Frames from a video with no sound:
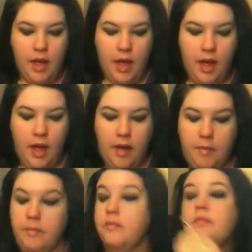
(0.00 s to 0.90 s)

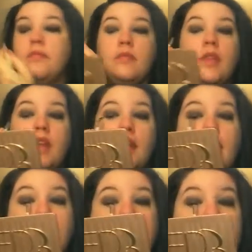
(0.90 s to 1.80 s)
Like
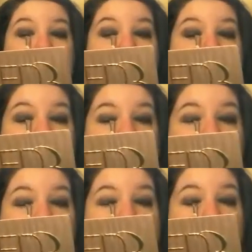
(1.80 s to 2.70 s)
I said, this is really
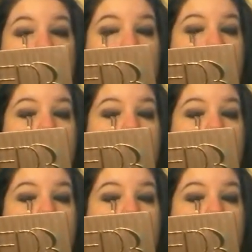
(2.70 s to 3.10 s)
dramatic. I